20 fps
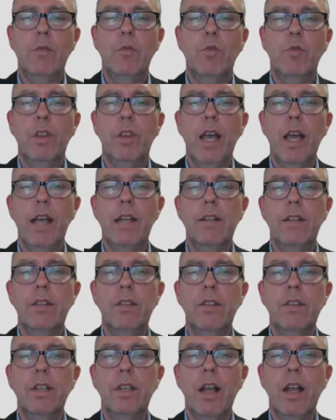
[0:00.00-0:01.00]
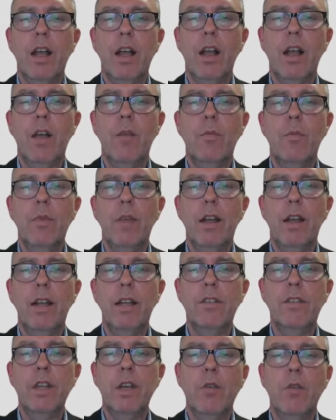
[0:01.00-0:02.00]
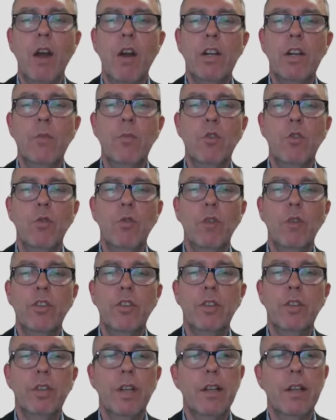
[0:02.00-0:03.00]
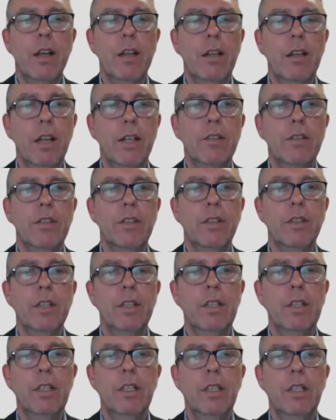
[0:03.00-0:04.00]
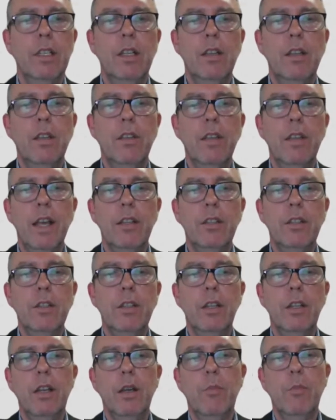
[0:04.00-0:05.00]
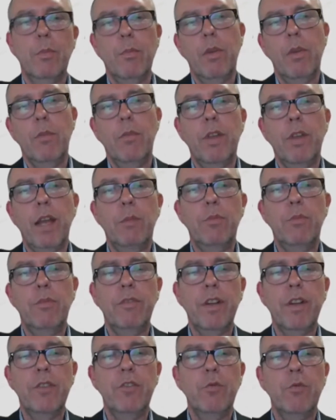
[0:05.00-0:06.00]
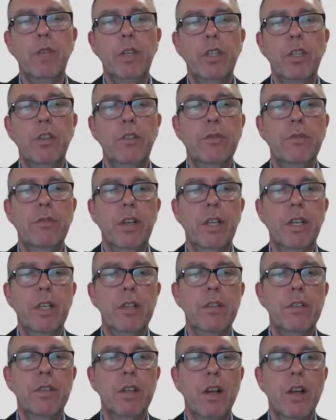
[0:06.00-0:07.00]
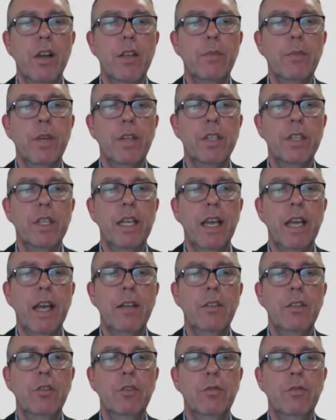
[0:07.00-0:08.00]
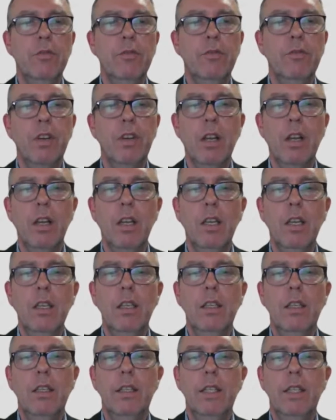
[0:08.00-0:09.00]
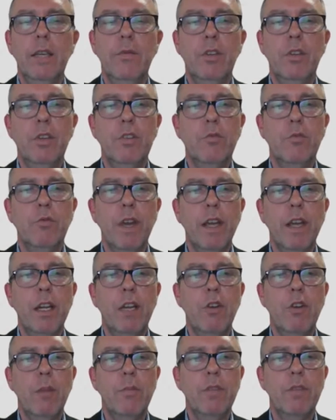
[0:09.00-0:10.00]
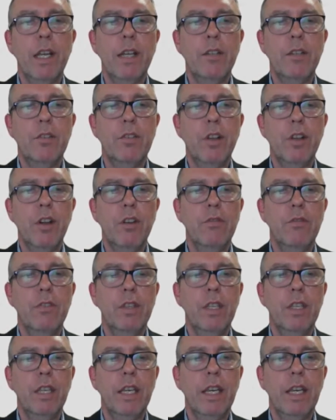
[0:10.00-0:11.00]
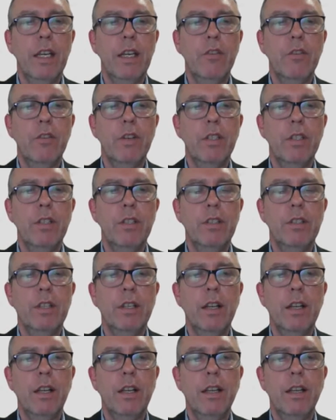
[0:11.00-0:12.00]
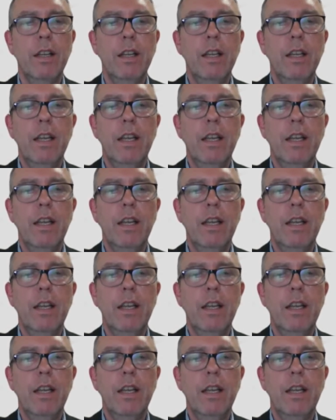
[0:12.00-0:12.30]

And with that, unless there are any more questions, I'd like to thank Professor Wiku for his time yet again. You've given us regular updates over the year, and